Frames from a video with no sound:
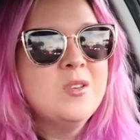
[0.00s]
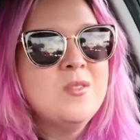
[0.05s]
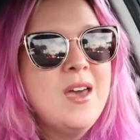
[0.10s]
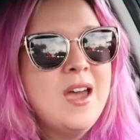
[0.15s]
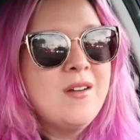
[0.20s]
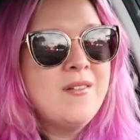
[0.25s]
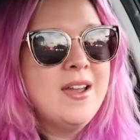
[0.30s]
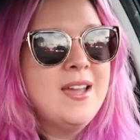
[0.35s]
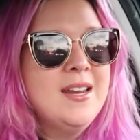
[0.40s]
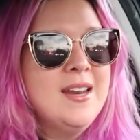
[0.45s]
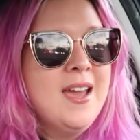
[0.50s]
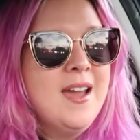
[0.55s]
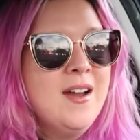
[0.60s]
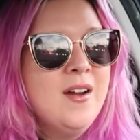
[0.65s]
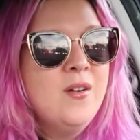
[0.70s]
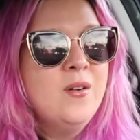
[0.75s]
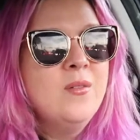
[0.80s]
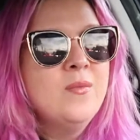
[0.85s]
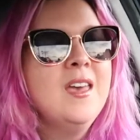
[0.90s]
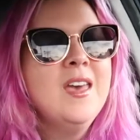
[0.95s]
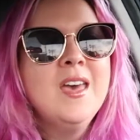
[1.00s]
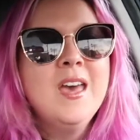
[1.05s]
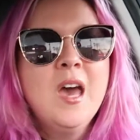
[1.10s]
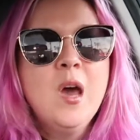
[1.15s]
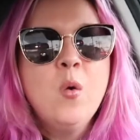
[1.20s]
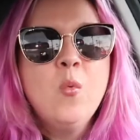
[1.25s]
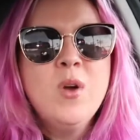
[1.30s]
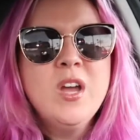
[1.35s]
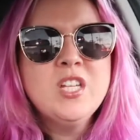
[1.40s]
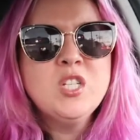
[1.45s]
do that right now.
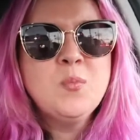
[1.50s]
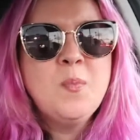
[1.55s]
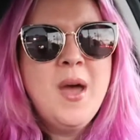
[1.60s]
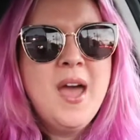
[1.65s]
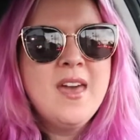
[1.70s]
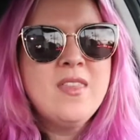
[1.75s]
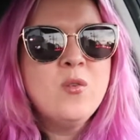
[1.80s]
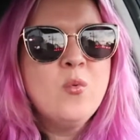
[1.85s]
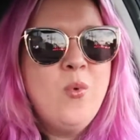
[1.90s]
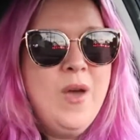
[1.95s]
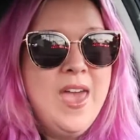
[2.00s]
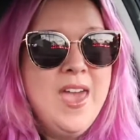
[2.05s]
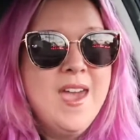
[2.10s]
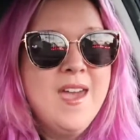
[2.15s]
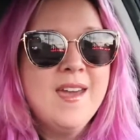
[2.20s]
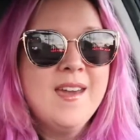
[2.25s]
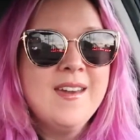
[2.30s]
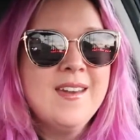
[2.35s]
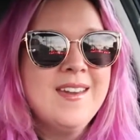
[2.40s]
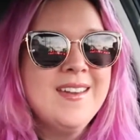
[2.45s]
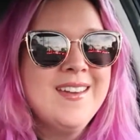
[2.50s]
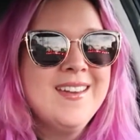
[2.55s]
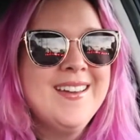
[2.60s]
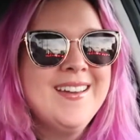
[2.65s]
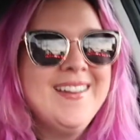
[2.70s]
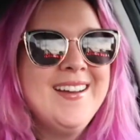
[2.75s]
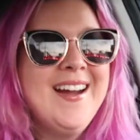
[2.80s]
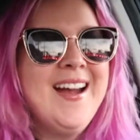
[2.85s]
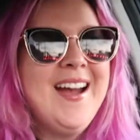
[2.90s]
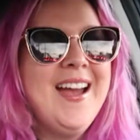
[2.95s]
Which, by the way,
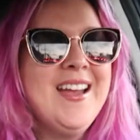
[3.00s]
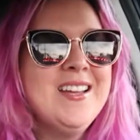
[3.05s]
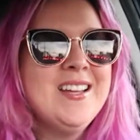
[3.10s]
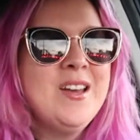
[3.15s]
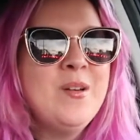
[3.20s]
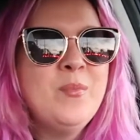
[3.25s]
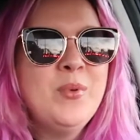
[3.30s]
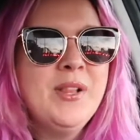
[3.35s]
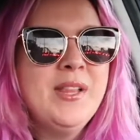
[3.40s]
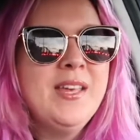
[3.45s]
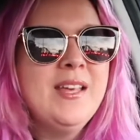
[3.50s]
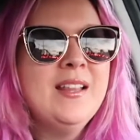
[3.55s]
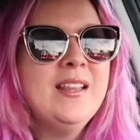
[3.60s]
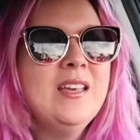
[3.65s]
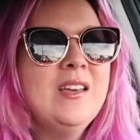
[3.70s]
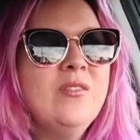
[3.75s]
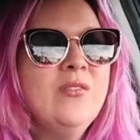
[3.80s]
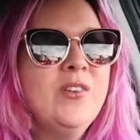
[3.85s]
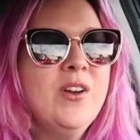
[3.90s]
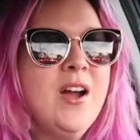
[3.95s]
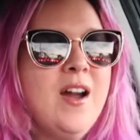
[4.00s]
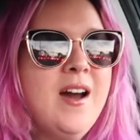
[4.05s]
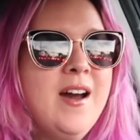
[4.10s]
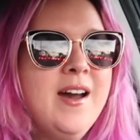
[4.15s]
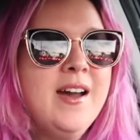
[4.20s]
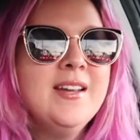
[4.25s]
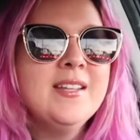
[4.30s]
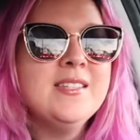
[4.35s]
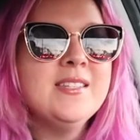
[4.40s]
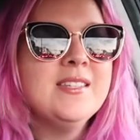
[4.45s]
I completely
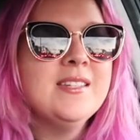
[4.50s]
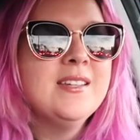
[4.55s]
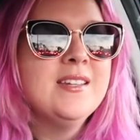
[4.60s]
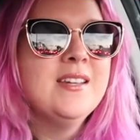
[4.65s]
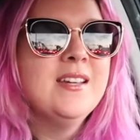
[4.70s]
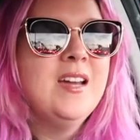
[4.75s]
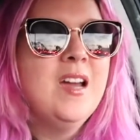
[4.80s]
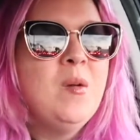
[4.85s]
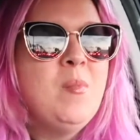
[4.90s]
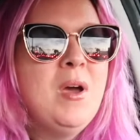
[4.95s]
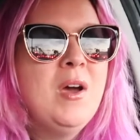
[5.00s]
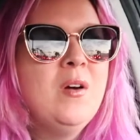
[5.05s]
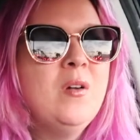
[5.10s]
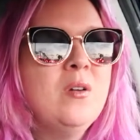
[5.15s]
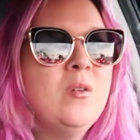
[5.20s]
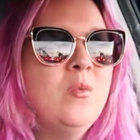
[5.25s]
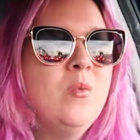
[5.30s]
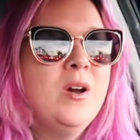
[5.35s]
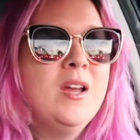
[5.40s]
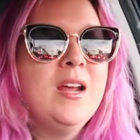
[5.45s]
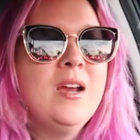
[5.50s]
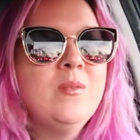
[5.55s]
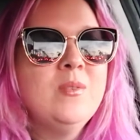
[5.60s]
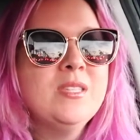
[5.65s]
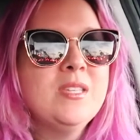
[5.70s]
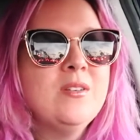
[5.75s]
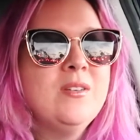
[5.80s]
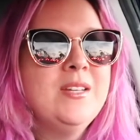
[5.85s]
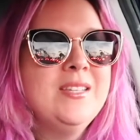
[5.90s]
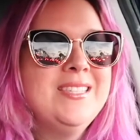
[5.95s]
forgot about what I
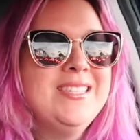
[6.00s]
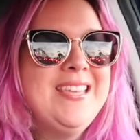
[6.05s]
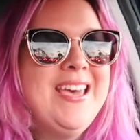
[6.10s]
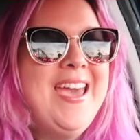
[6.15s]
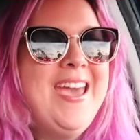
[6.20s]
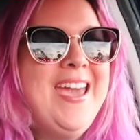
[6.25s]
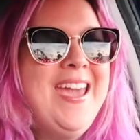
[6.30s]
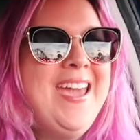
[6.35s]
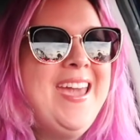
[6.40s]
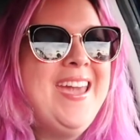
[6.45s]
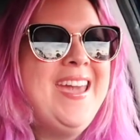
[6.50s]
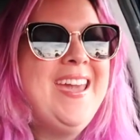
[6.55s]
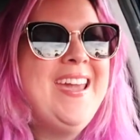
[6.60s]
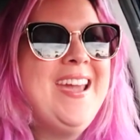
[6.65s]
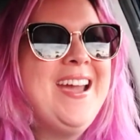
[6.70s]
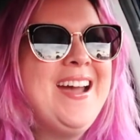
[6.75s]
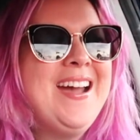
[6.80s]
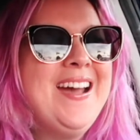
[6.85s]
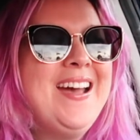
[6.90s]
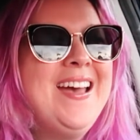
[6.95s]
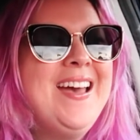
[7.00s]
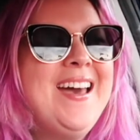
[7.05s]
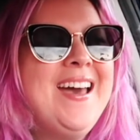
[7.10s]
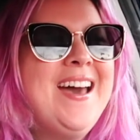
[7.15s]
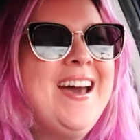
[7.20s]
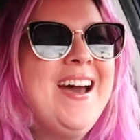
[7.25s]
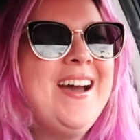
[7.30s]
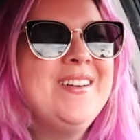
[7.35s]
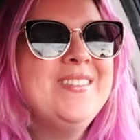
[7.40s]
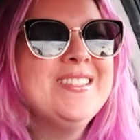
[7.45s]
was going to
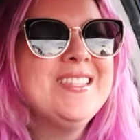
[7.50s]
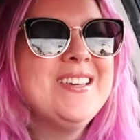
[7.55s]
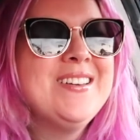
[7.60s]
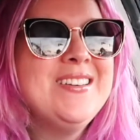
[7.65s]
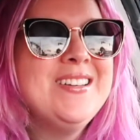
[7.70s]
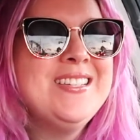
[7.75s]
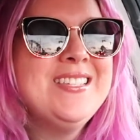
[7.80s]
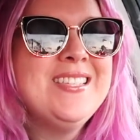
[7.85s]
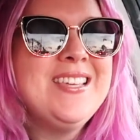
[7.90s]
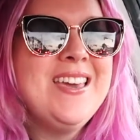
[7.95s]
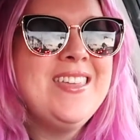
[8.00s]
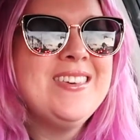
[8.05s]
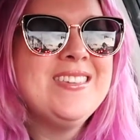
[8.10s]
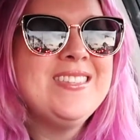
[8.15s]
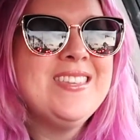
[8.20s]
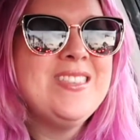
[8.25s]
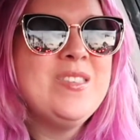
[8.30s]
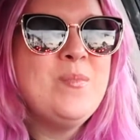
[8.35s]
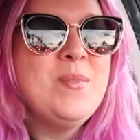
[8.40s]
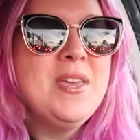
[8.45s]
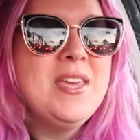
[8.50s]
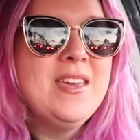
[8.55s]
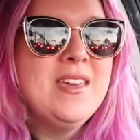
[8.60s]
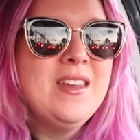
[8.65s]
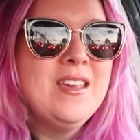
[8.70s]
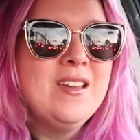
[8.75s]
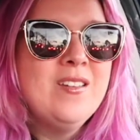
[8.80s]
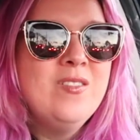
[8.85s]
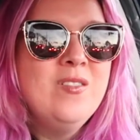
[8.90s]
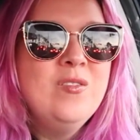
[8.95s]
say. I was going to say this at the
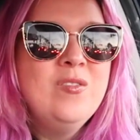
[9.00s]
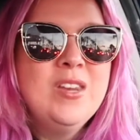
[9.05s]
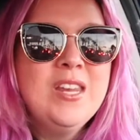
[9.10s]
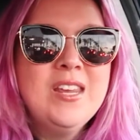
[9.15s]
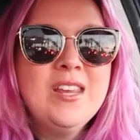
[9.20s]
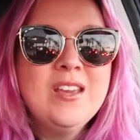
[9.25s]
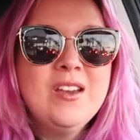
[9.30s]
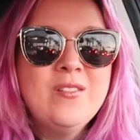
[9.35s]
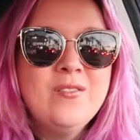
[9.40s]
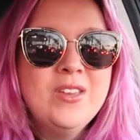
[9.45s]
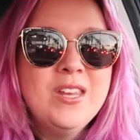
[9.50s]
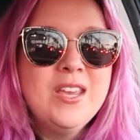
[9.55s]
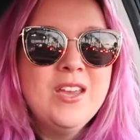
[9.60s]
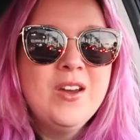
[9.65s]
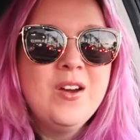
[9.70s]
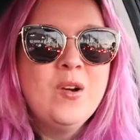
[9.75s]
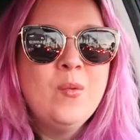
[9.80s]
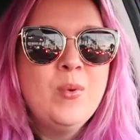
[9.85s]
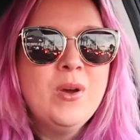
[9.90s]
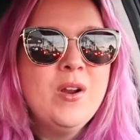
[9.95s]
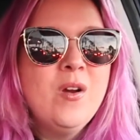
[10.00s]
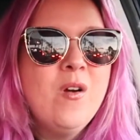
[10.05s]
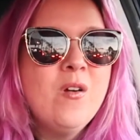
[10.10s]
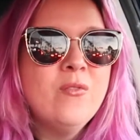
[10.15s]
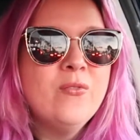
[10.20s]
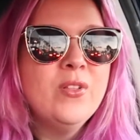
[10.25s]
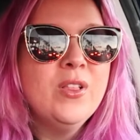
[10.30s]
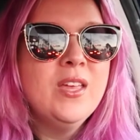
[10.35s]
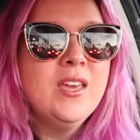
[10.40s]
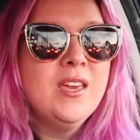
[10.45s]
beginning of the video, but
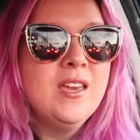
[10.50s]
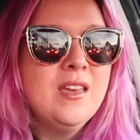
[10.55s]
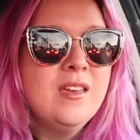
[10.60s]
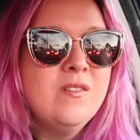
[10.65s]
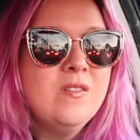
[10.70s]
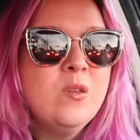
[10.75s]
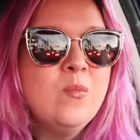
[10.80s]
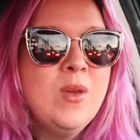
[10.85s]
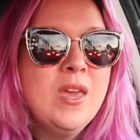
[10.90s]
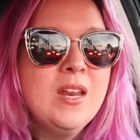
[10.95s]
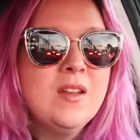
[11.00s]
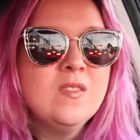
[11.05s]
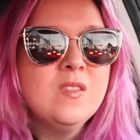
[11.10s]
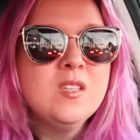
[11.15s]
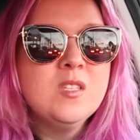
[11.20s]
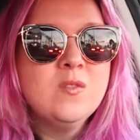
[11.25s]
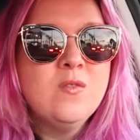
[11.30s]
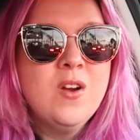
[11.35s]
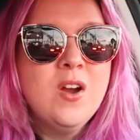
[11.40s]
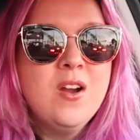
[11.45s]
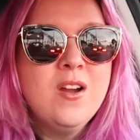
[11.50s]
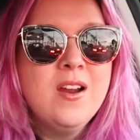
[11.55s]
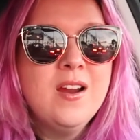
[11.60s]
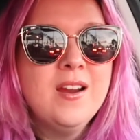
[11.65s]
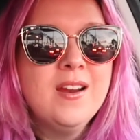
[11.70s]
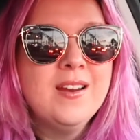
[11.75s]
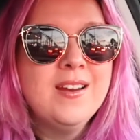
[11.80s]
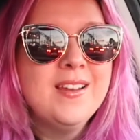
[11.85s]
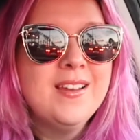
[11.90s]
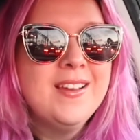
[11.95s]
hopefully if you made it this
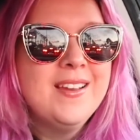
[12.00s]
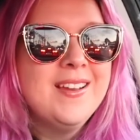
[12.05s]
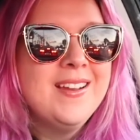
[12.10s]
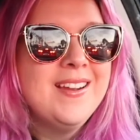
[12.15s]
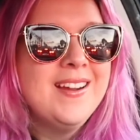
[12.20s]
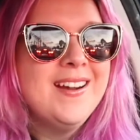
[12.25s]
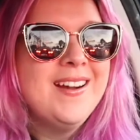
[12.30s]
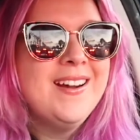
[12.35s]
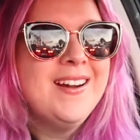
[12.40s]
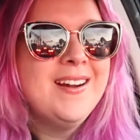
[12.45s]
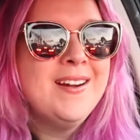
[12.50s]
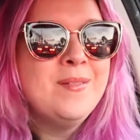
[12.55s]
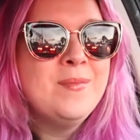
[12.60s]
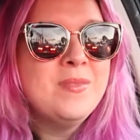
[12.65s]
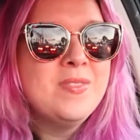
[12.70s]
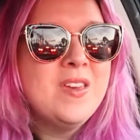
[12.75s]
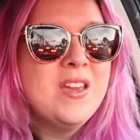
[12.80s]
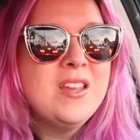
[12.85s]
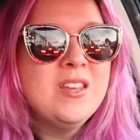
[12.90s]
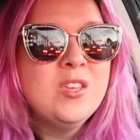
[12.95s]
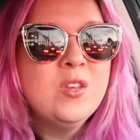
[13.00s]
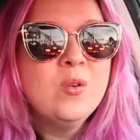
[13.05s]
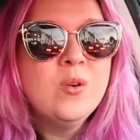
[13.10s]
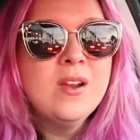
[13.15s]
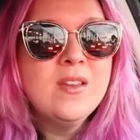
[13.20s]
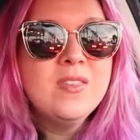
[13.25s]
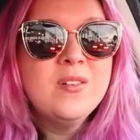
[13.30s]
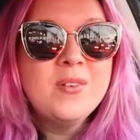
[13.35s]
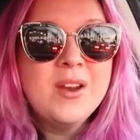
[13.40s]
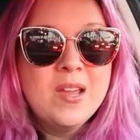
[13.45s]
far, um, then you
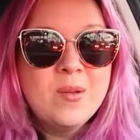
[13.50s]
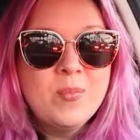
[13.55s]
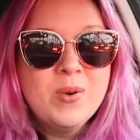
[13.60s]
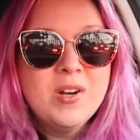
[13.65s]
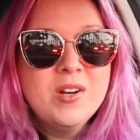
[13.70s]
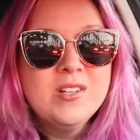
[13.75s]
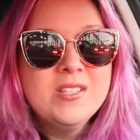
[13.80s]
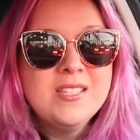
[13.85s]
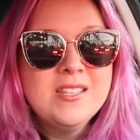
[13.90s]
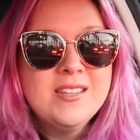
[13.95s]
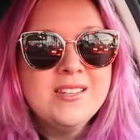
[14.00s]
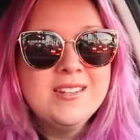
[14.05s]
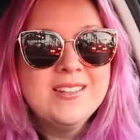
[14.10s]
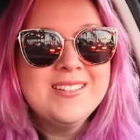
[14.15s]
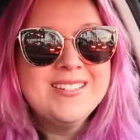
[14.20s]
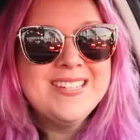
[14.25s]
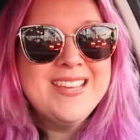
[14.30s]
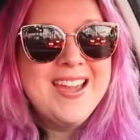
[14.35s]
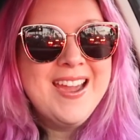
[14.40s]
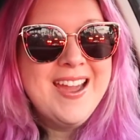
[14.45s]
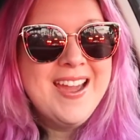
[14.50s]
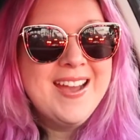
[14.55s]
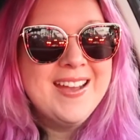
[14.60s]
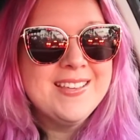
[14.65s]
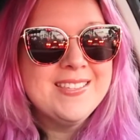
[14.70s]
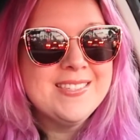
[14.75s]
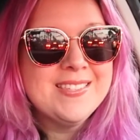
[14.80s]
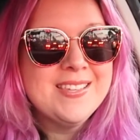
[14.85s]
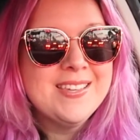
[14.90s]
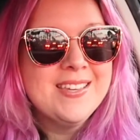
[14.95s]
are the right person to
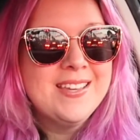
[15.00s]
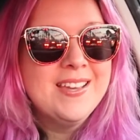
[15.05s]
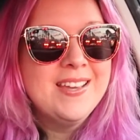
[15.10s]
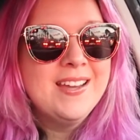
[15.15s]
ask.